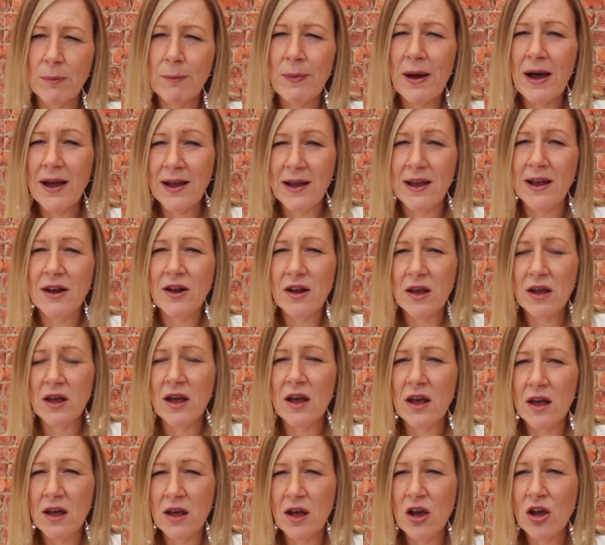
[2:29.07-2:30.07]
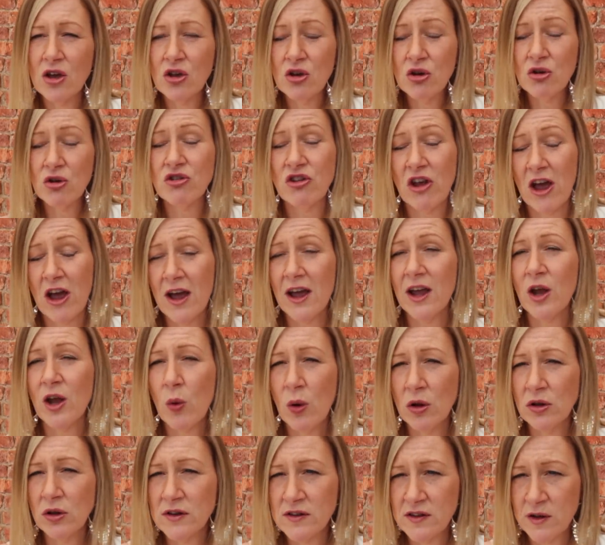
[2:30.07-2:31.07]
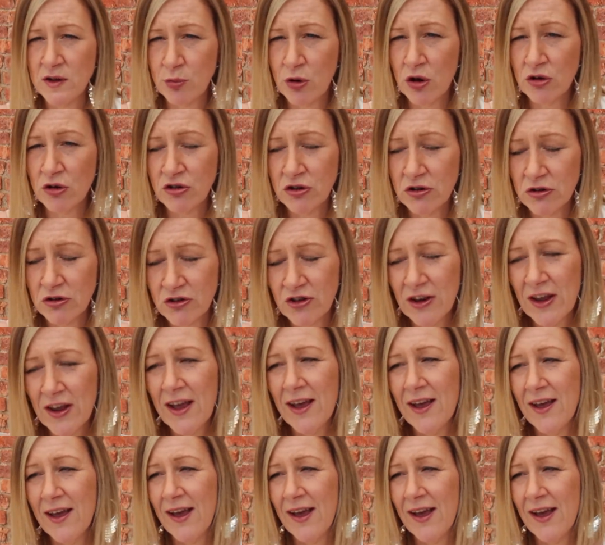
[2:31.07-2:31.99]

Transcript: buying a, a good high quality product.